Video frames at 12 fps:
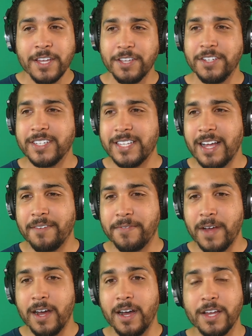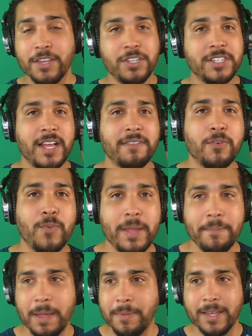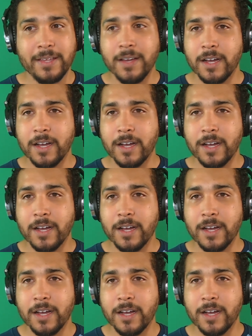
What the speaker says: You just have to wait maybe